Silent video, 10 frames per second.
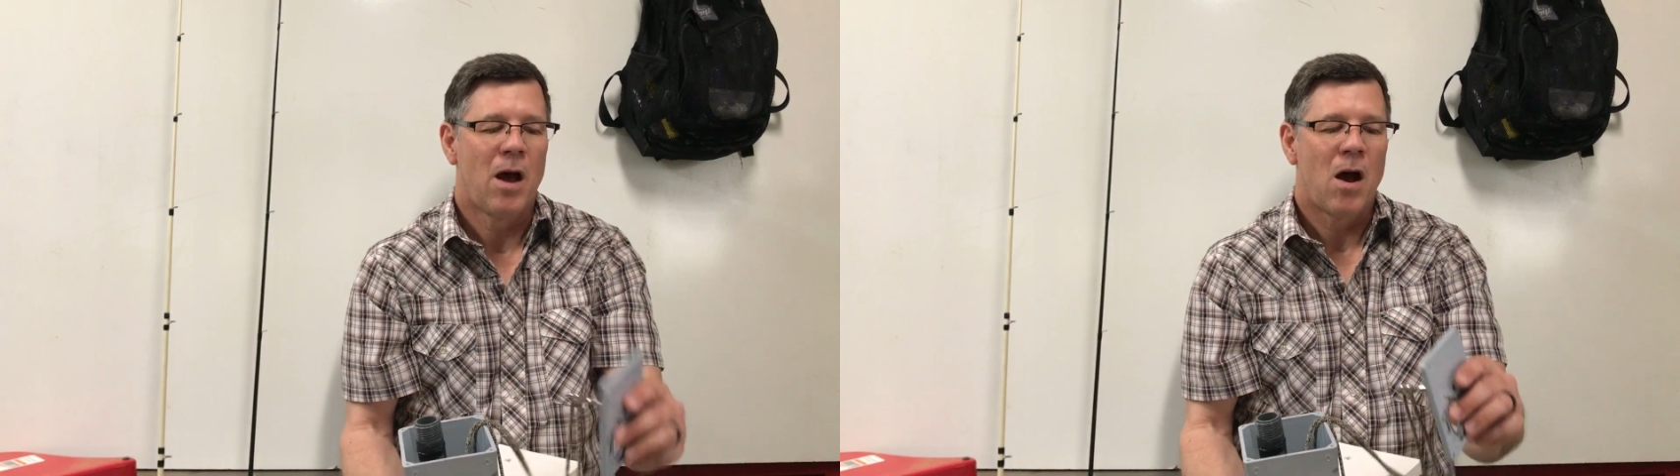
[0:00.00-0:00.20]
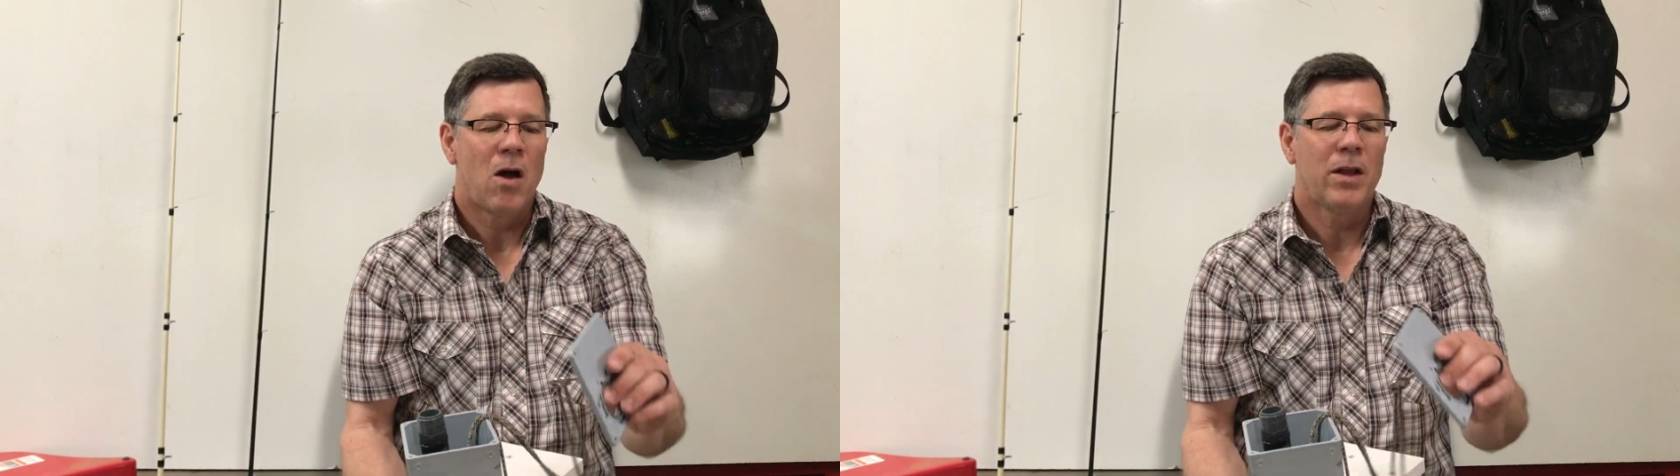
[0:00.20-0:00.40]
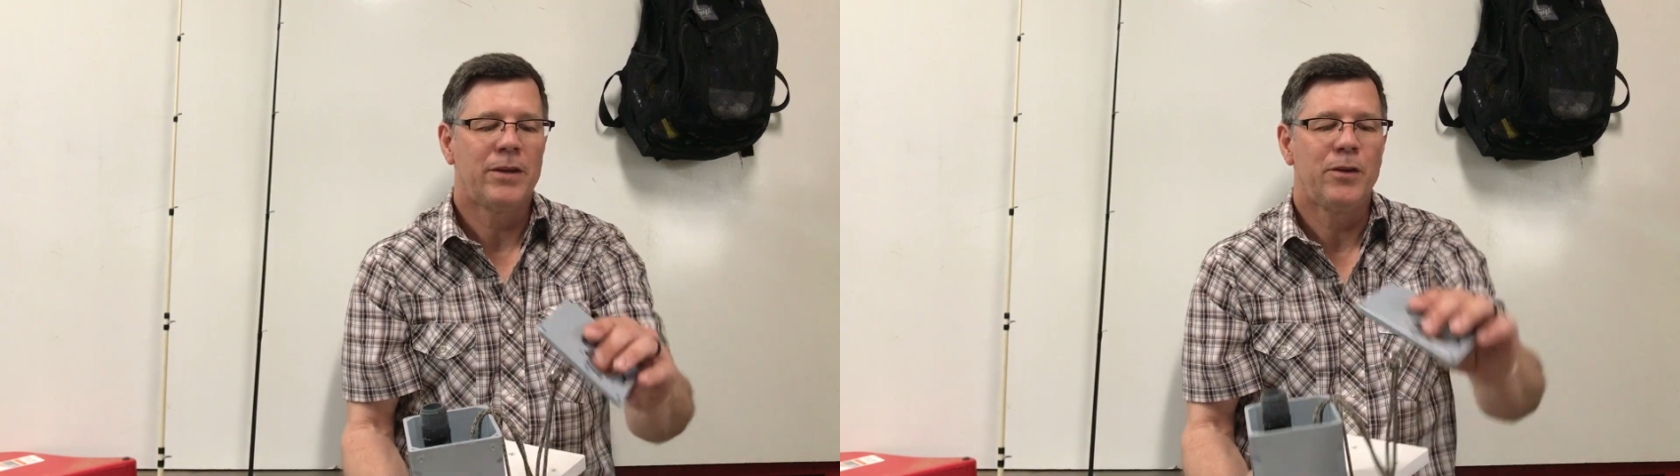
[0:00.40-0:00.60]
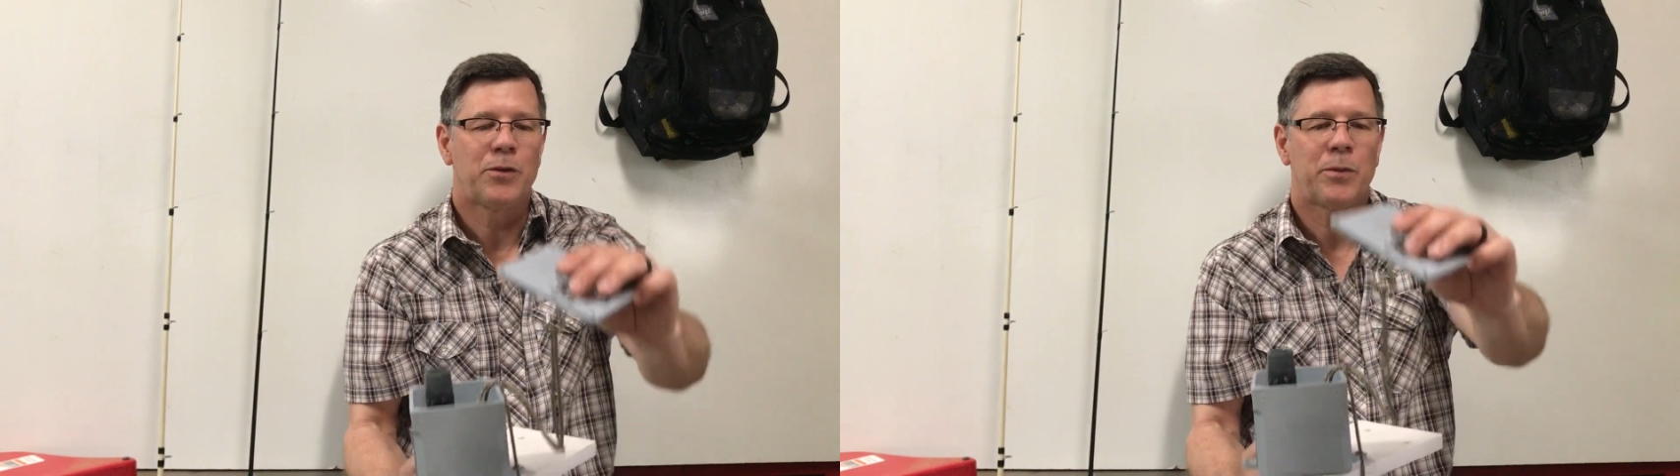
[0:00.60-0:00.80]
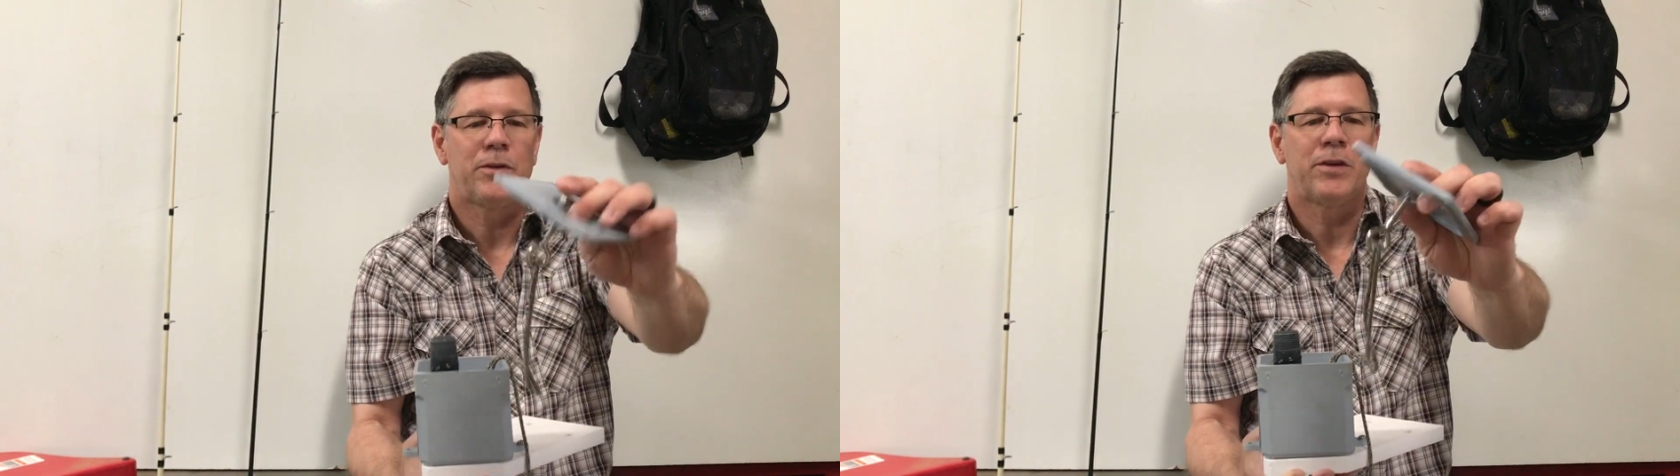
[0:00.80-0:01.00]
all I
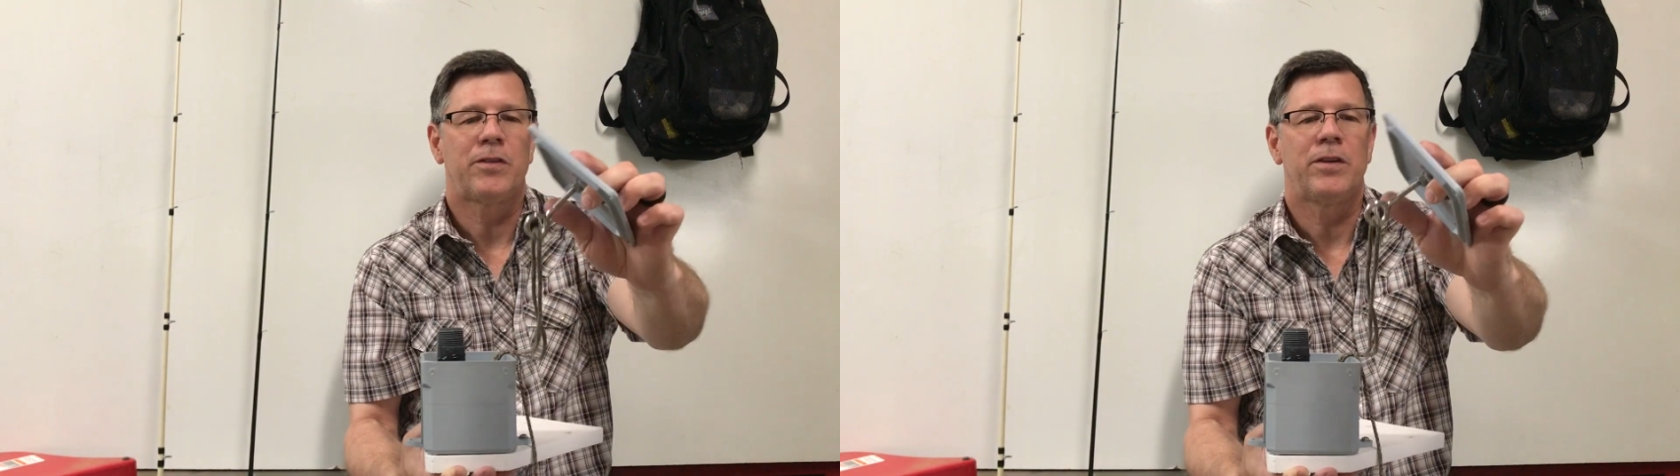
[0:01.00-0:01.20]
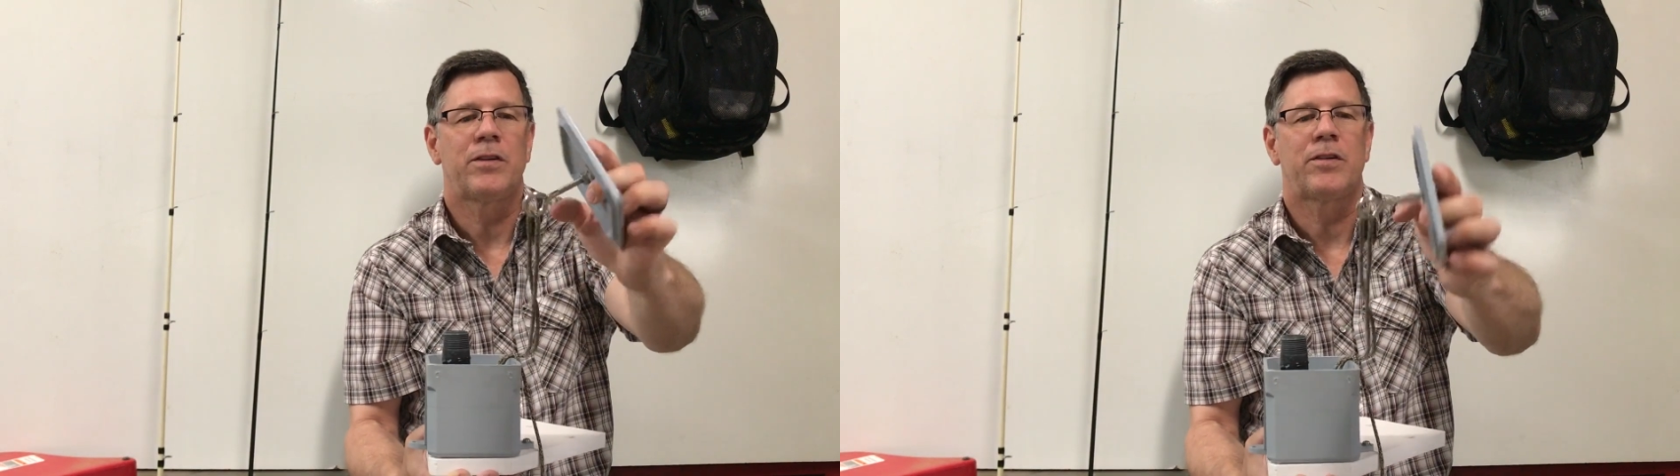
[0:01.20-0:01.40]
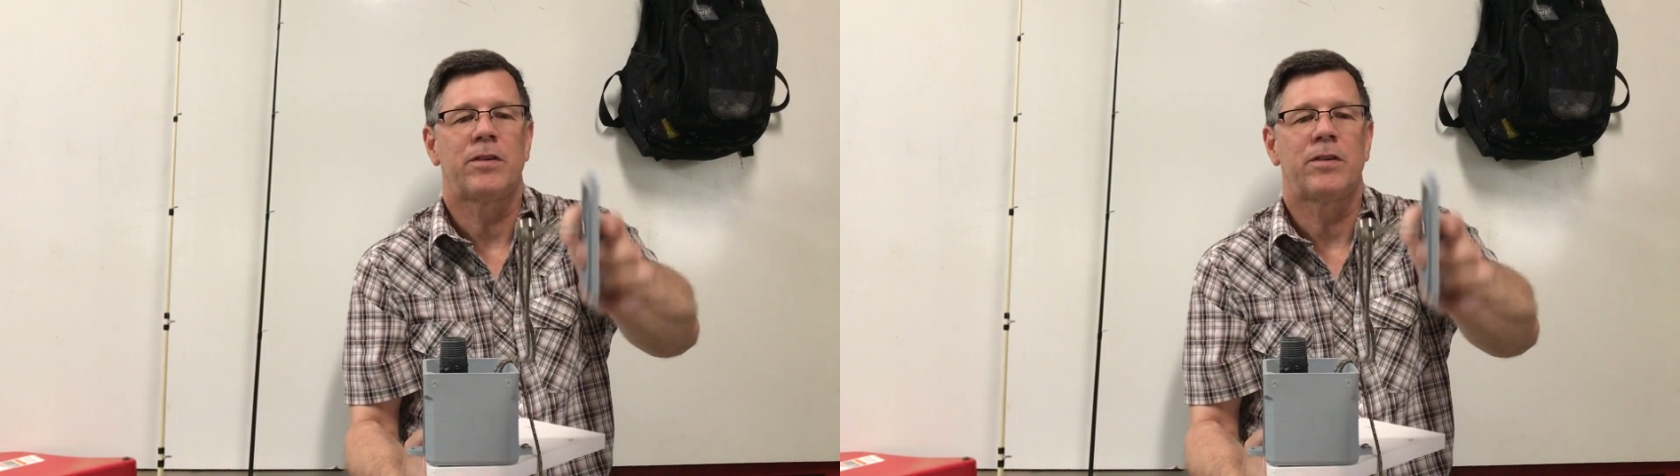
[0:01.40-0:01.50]
used was just this